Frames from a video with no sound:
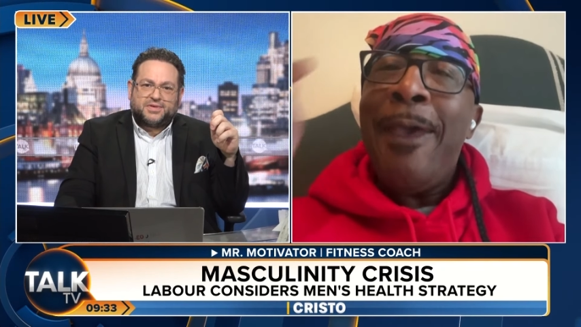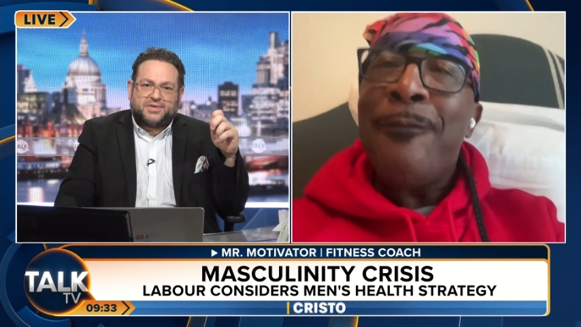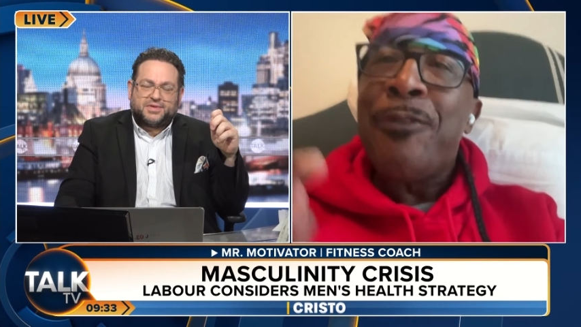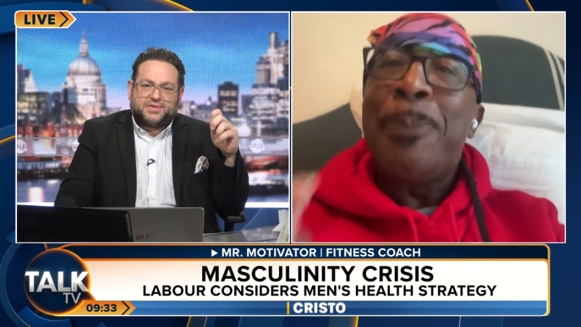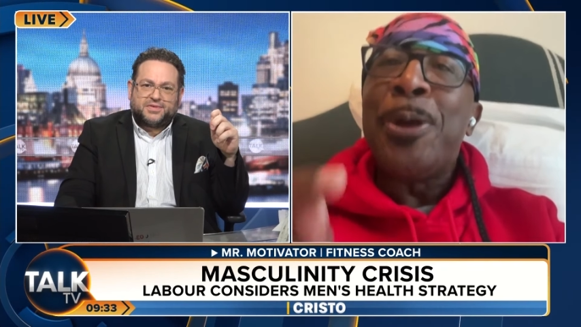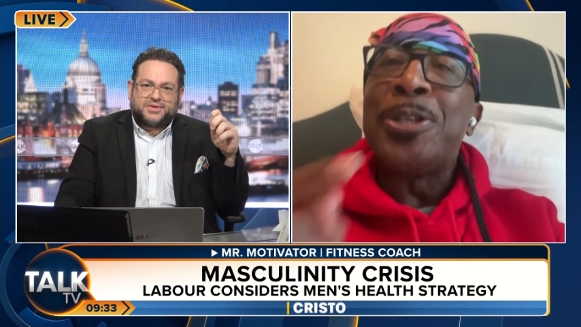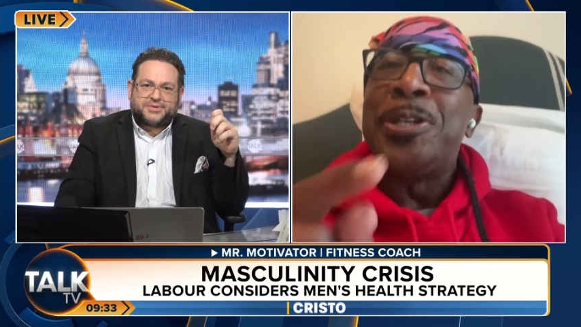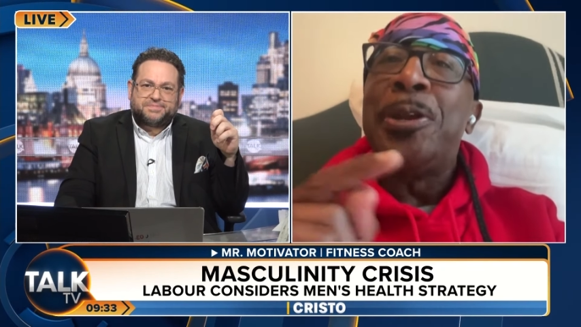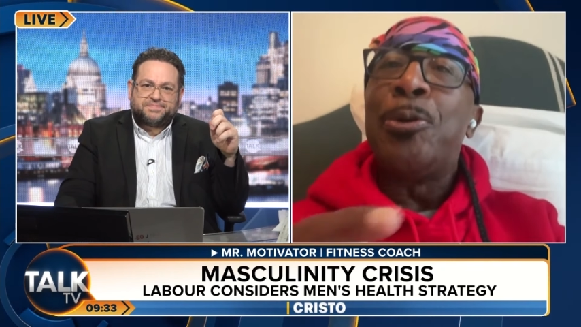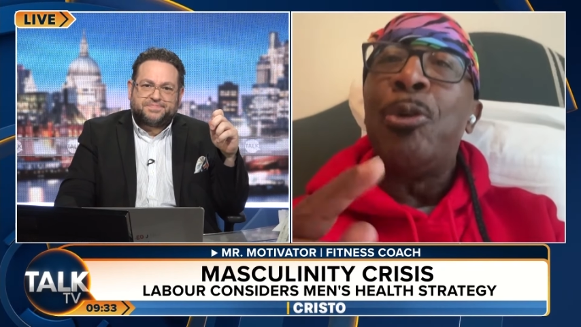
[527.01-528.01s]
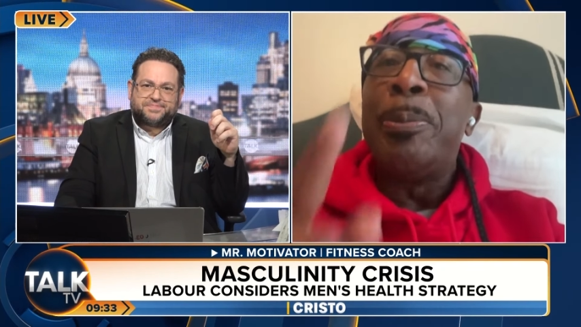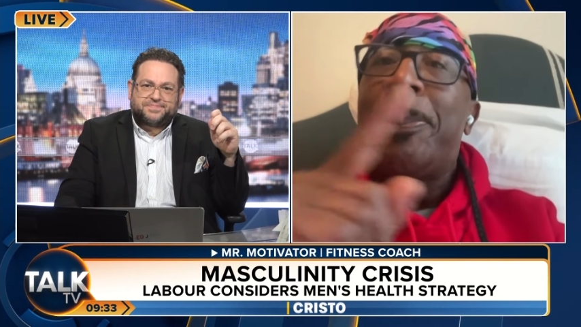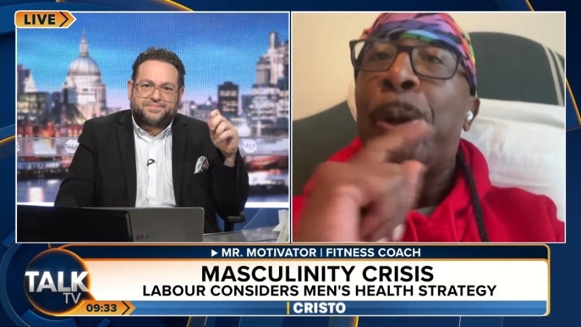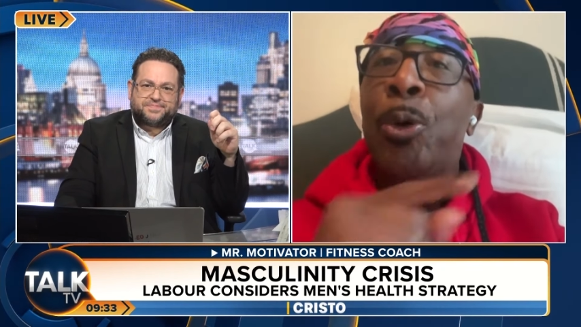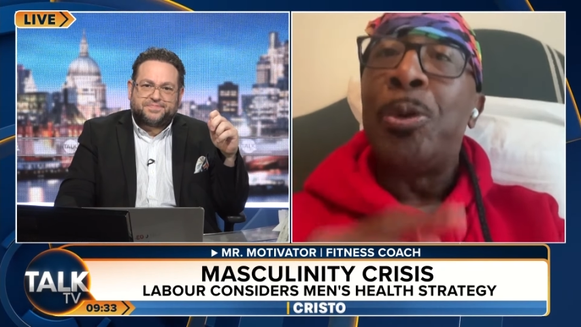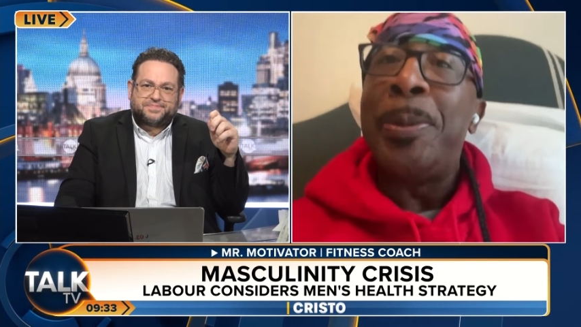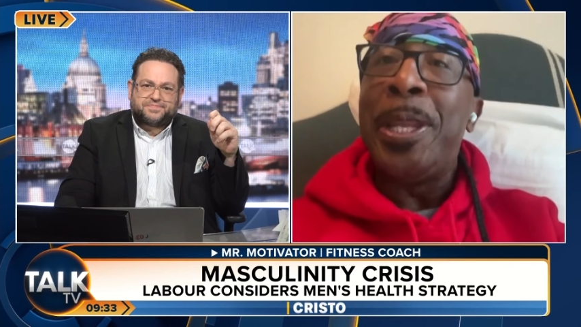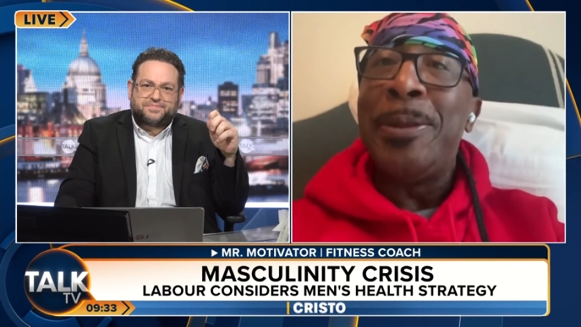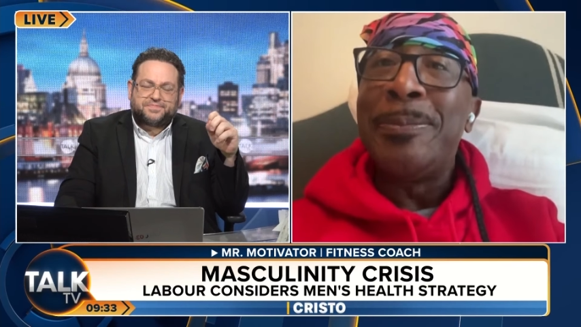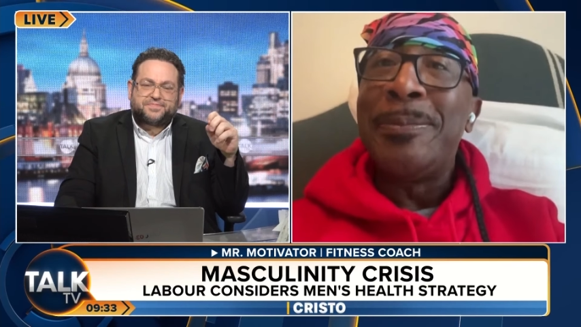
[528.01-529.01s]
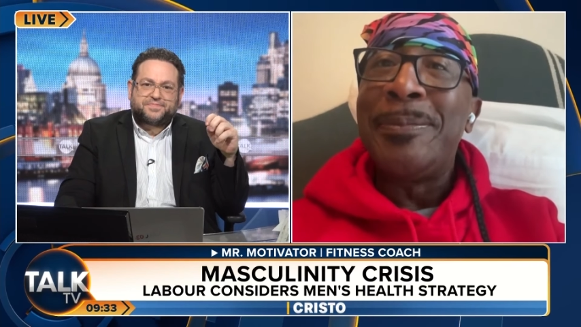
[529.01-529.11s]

Speaker 1: Every person in the room applaud me